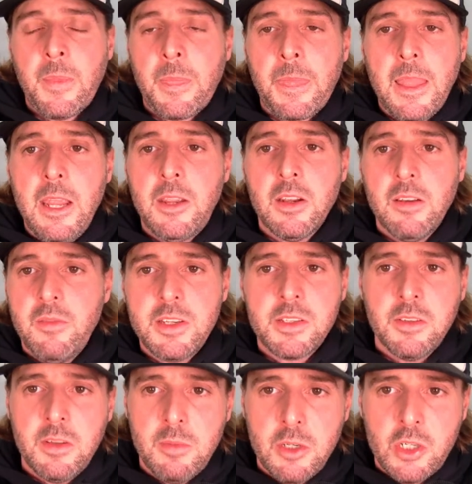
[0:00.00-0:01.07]
he could have
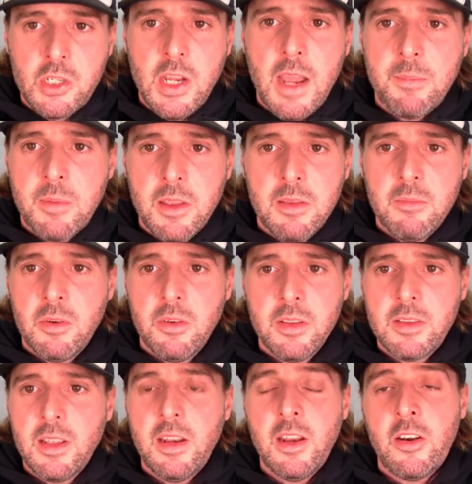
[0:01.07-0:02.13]
easily been shot by the bullet
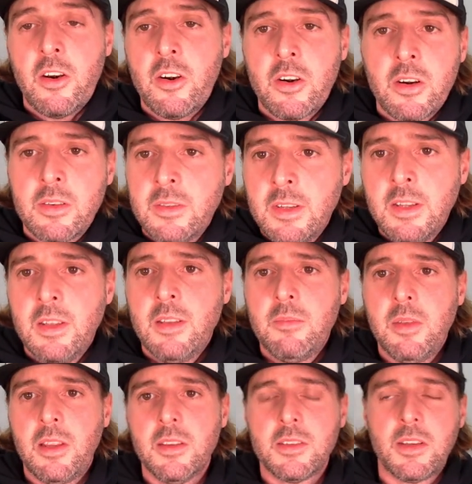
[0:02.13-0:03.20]
that hit her,
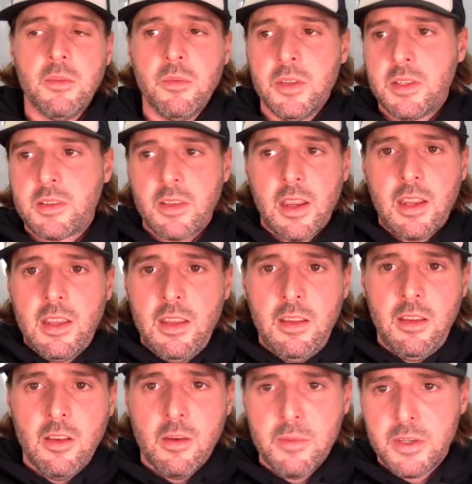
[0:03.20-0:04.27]
because it was like
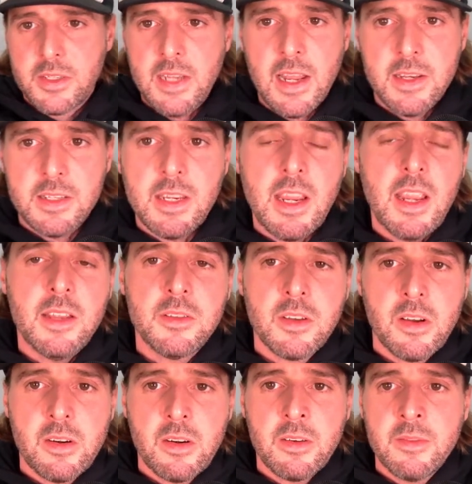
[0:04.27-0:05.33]
he almost had his hands
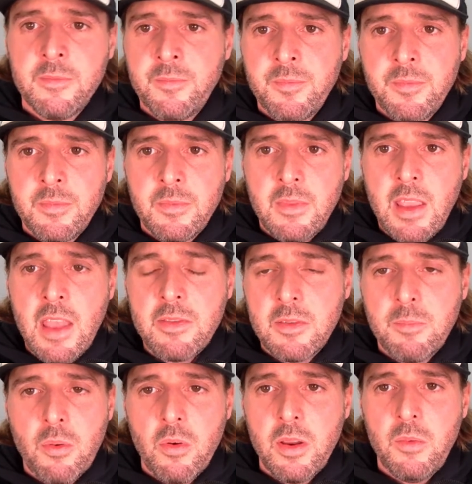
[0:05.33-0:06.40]
on her at the
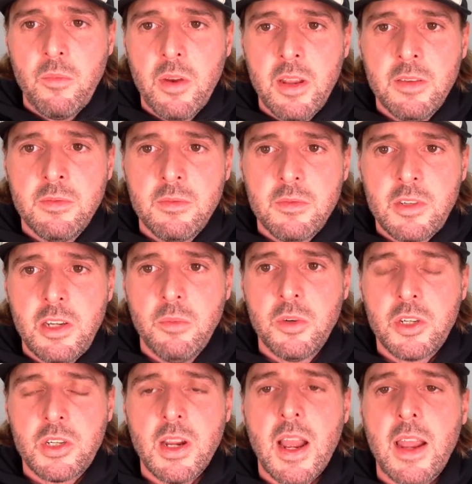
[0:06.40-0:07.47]
point when she was
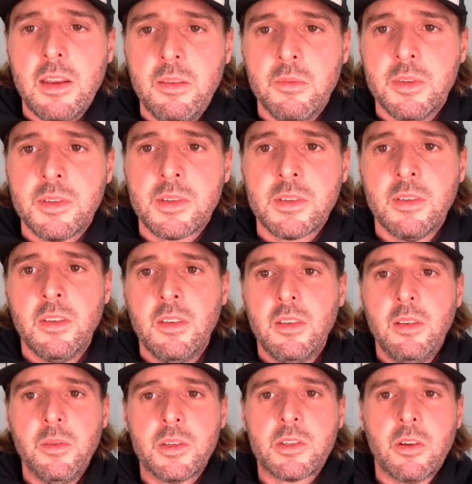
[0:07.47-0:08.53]
shot. He was
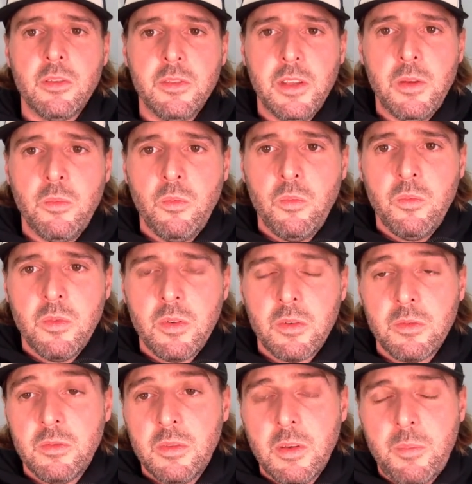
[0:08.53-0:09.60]
certainly, or
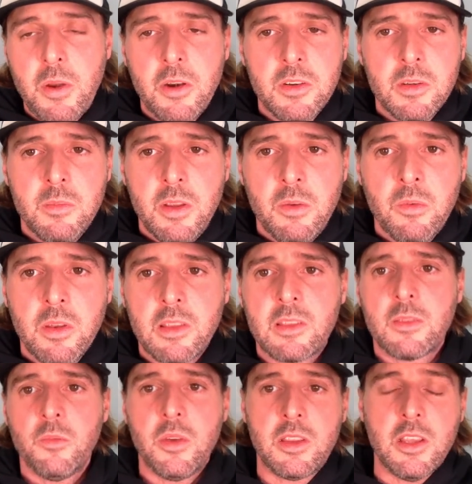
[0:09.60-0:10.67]
appeared to be,
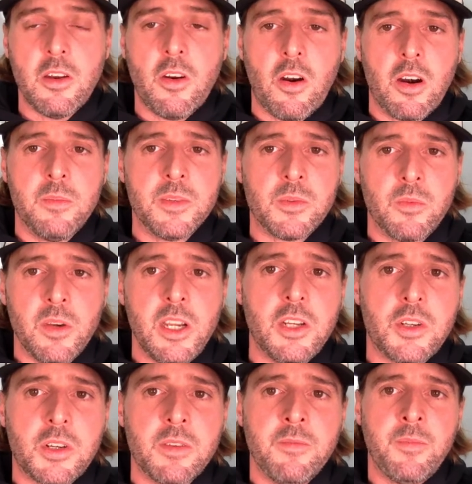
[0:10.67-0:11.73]
within arm's
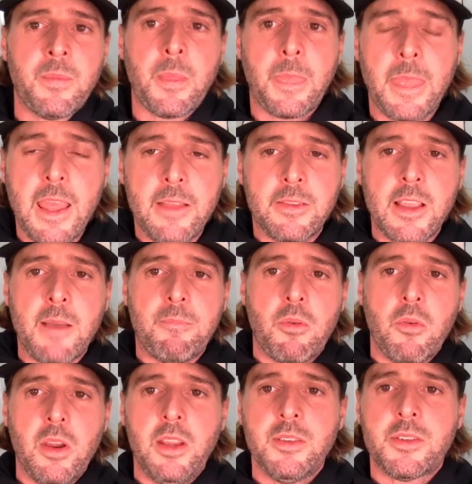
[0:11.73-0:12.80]
reach at that
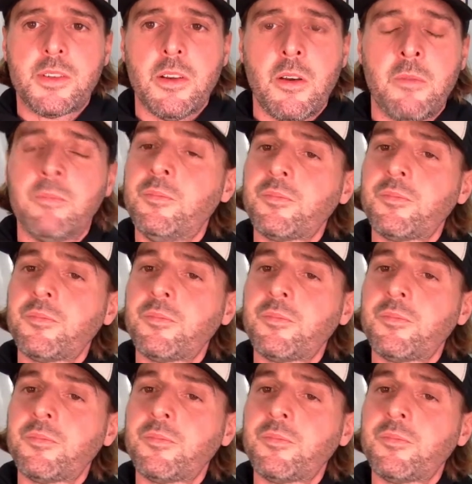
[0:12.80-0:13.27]
point. So